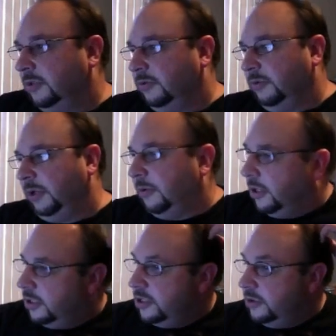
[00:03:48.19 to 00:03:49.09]
what I
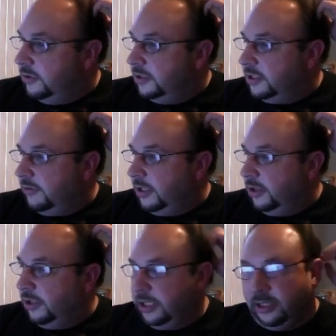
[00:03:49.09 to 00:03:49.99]
want to do is I want to
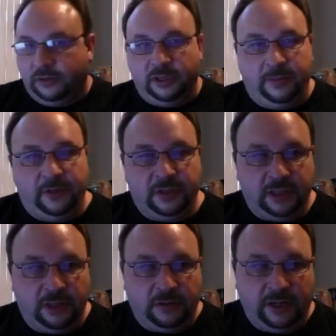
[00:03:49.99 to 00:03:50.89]
look at those numbers
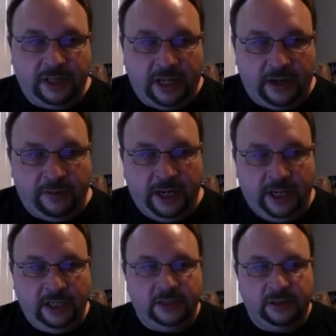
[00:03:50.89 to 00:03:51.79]
and create that
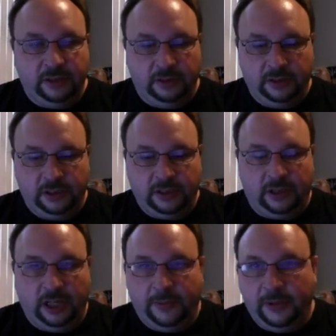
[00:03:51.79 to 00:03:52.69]
array. So I'm going to
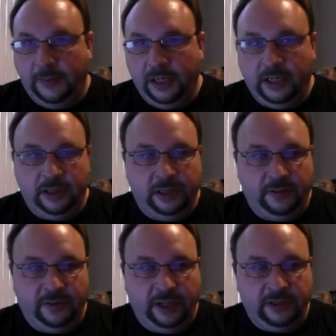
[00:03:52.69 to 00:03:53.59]
start out by making the
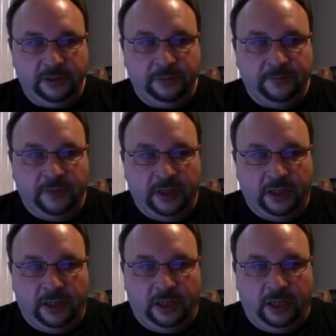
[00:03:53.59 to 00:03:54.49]
array. So
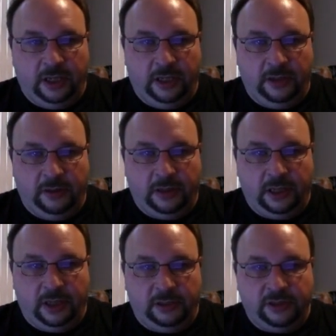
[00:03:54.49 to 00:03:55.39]

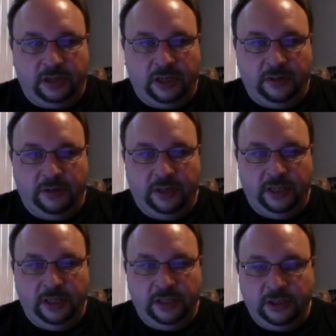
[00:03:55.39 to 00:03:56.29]
I'll start out with
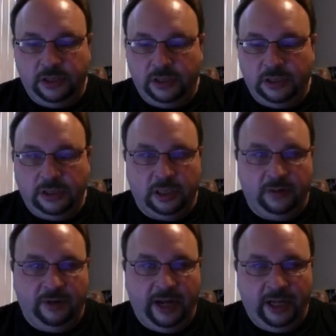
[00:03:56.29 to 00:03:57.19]
an integer
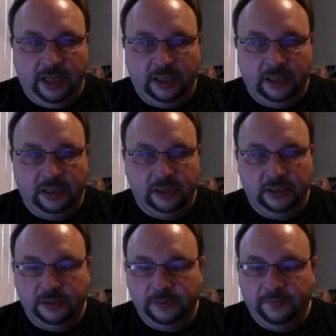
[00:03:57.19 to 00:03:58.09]
array
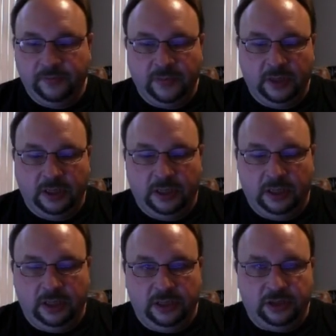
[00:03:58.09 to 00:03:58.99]

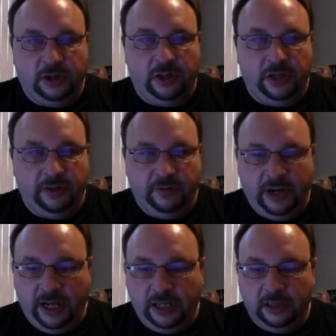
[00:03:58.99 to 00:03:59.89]
and just call it
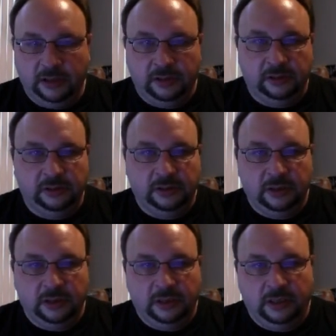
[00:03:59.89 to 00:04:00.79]
array.
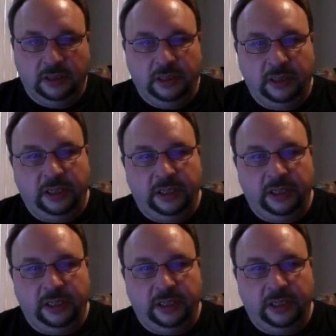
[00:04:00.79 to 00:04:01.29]
And